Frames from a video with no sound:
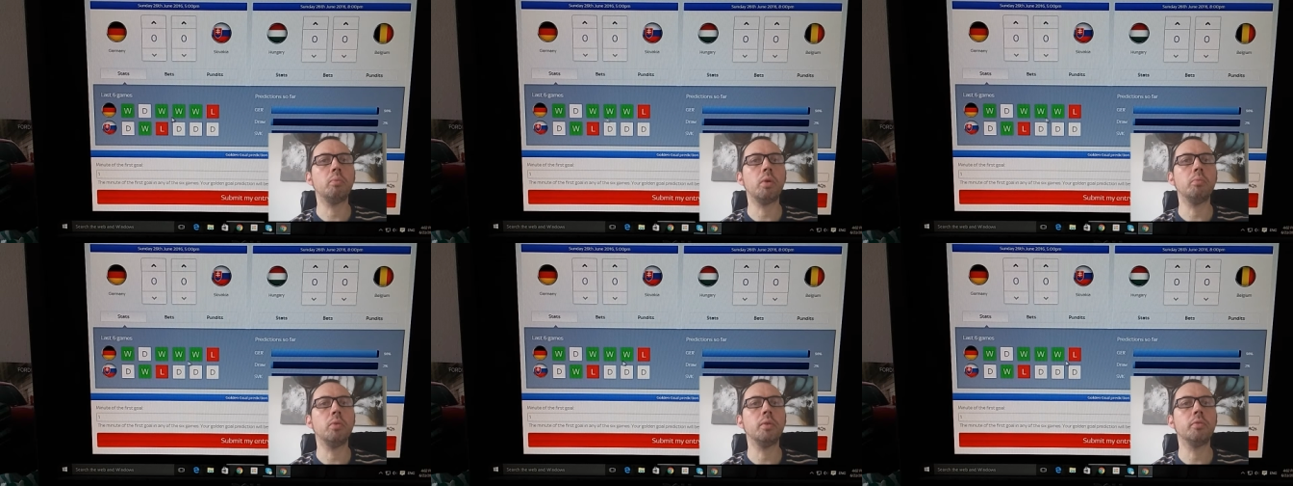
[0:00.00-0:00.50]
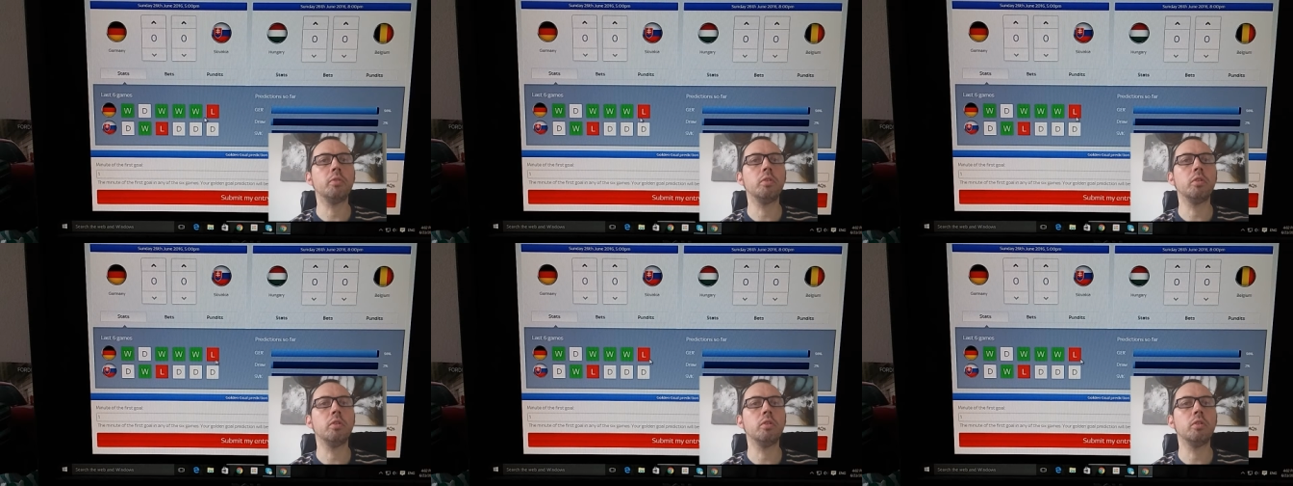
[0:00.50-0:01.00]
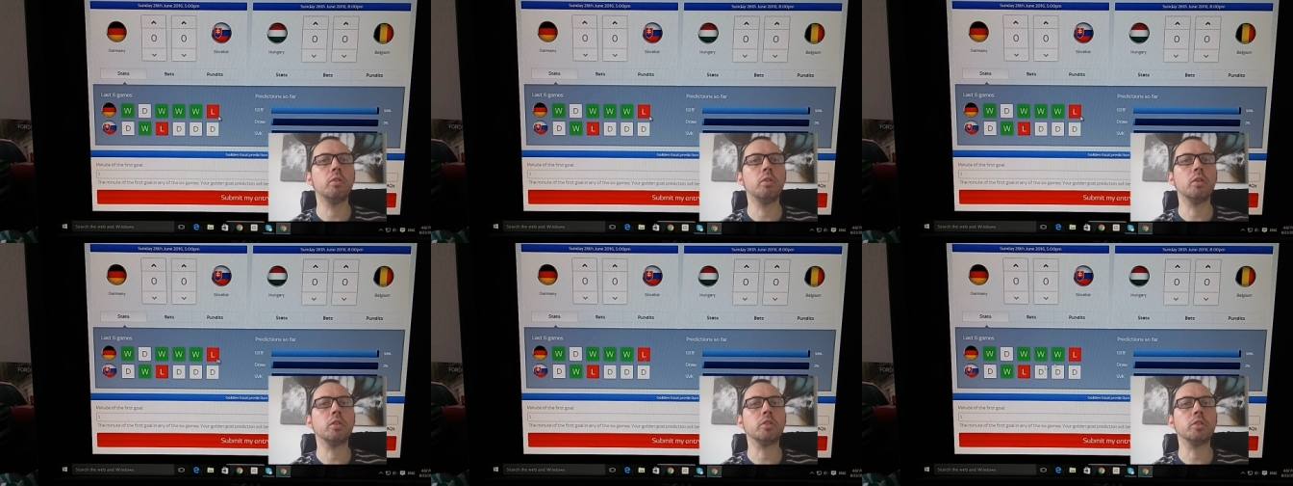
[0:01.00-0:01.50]
one, one, one,
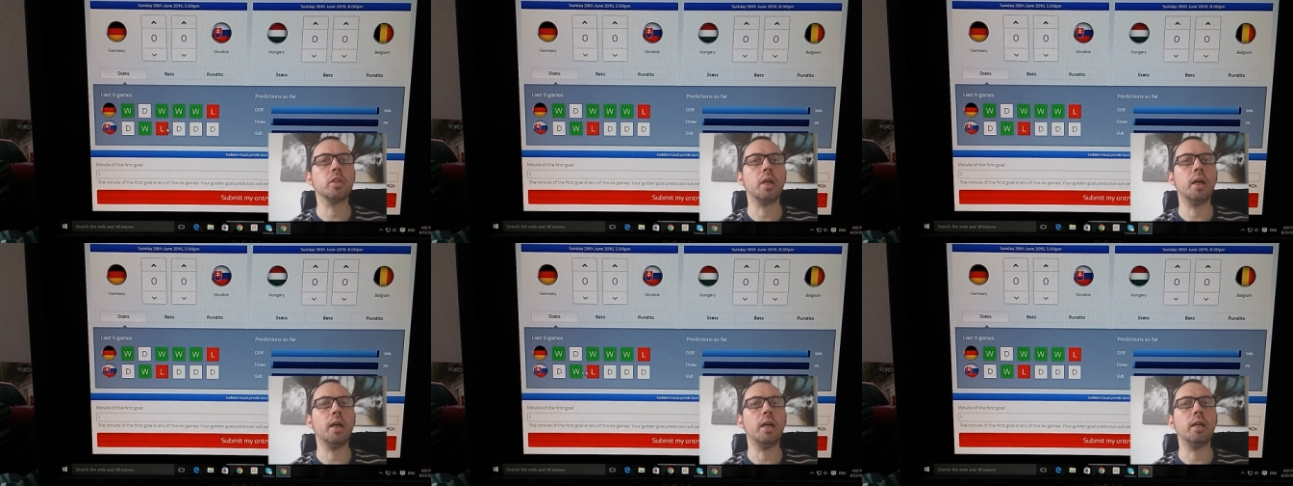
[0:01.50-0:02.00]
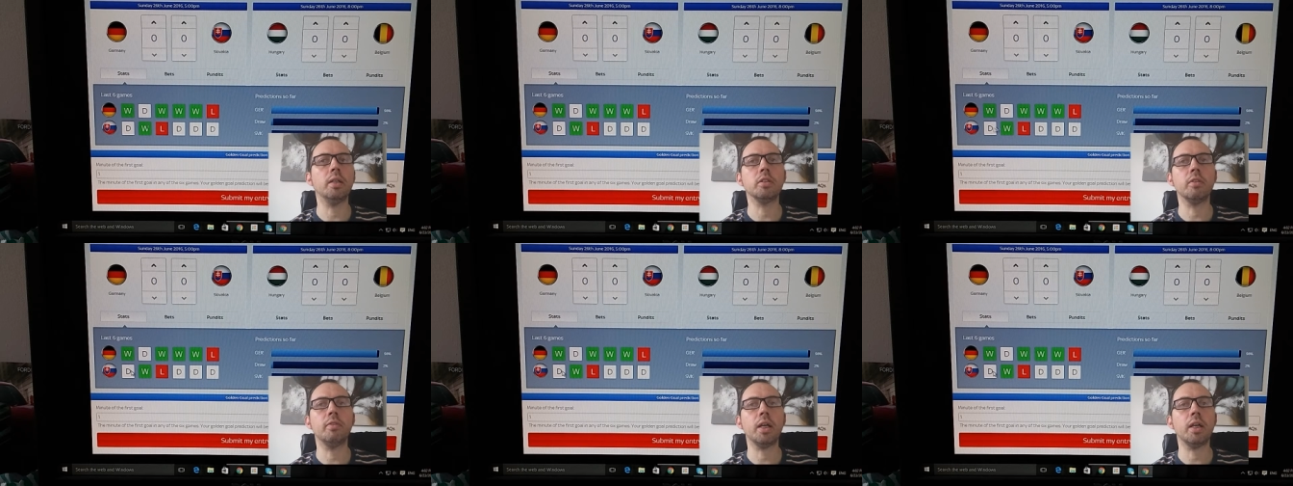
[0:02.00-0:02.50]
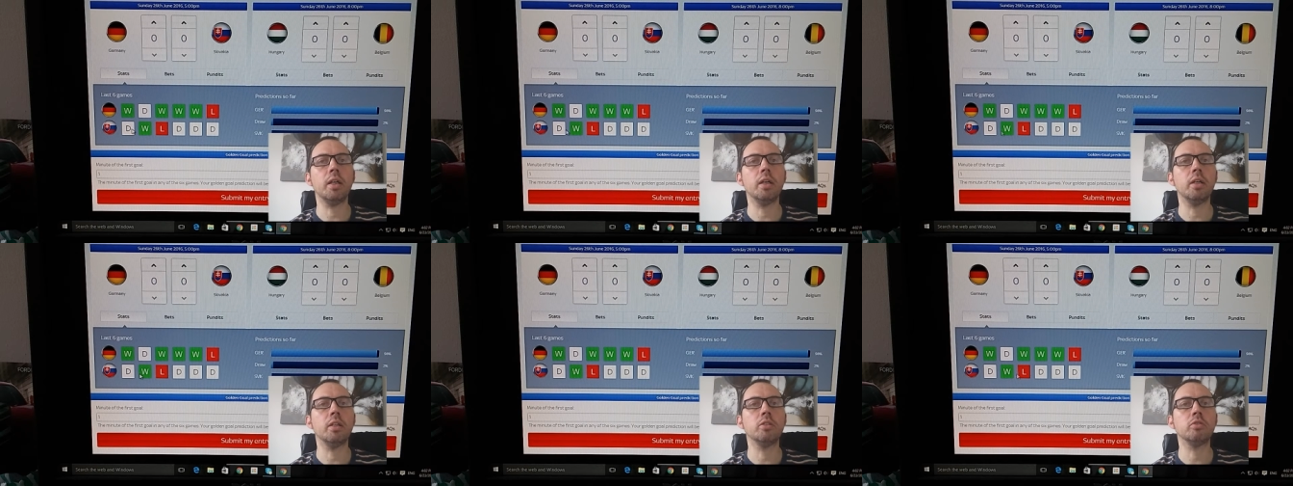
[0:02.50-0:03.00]
lost. Uh,
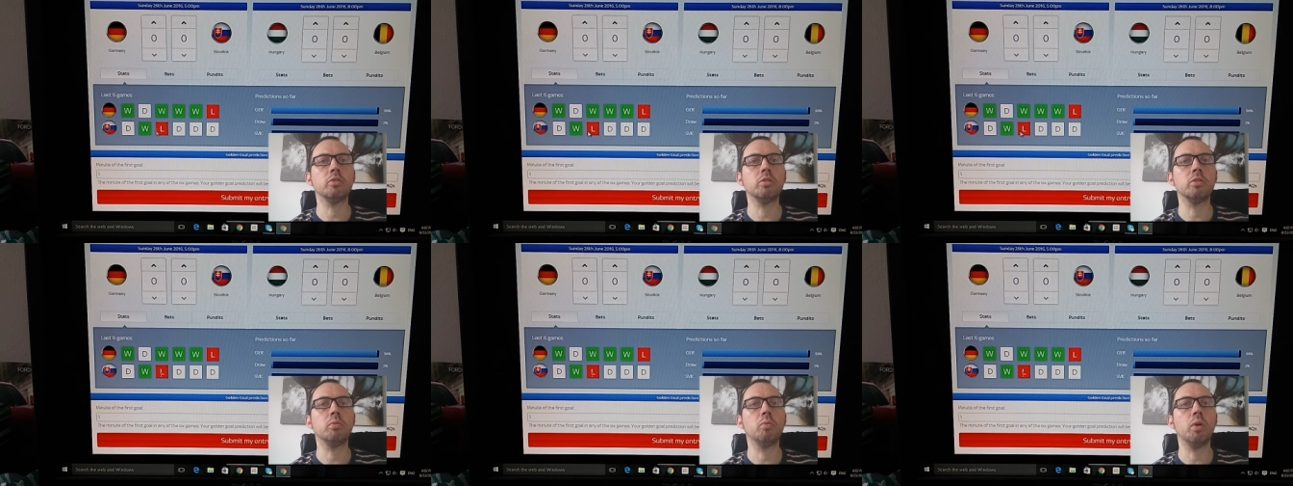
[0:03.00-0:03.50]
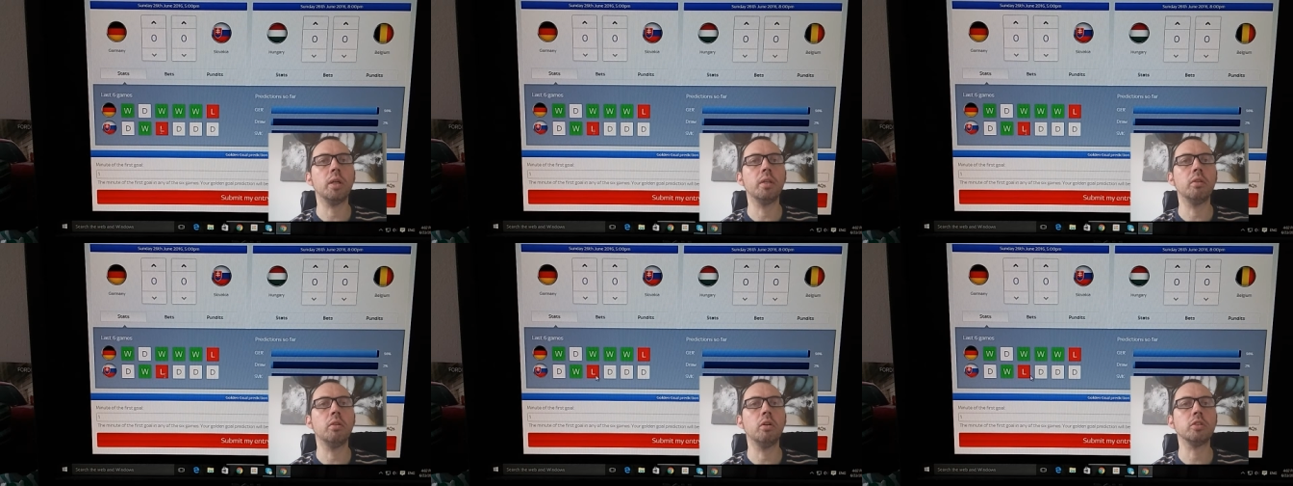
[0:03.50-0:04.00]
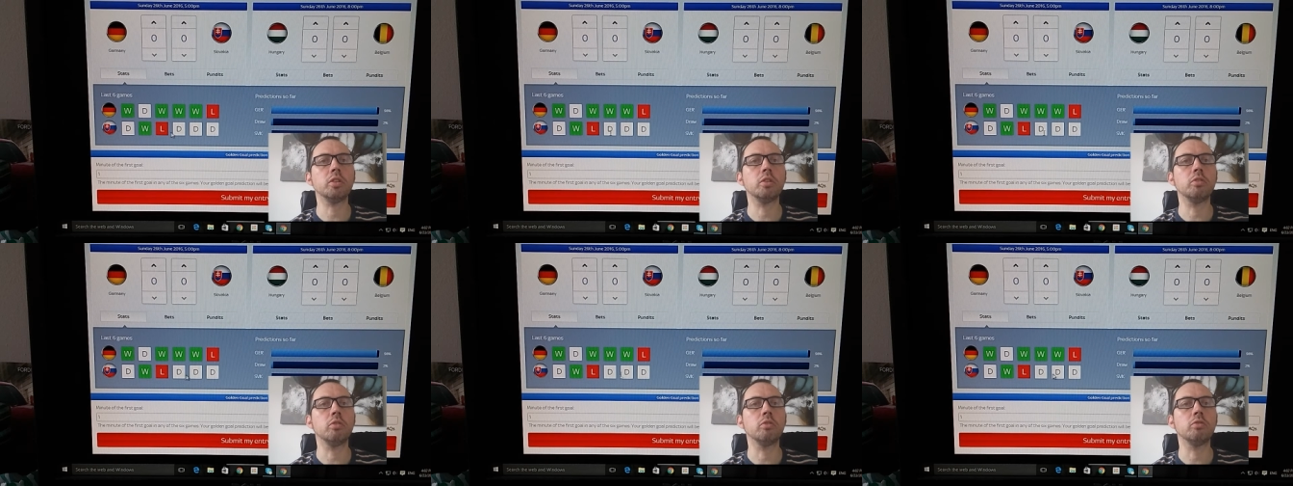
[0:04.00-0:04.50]
Slovakia drawn, one,
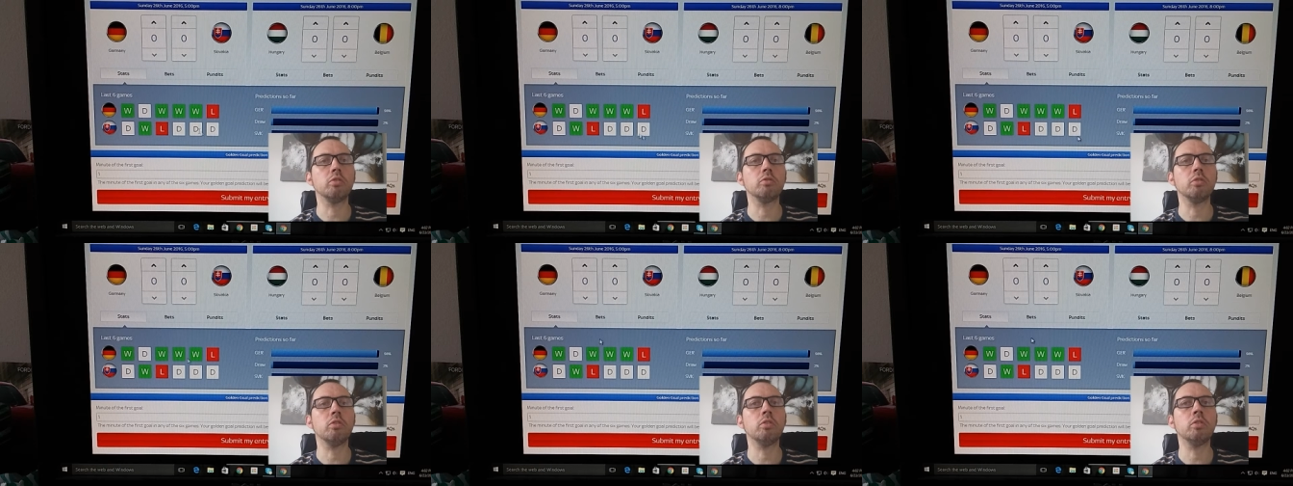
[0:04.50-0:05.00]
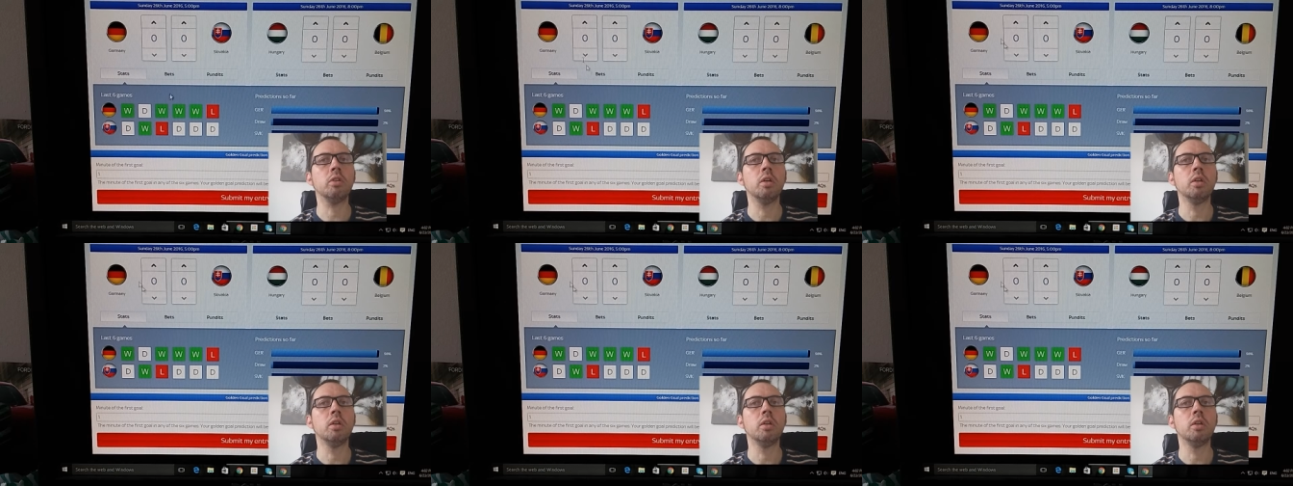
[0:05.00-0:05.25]
lost, drawn, drawn, drawn.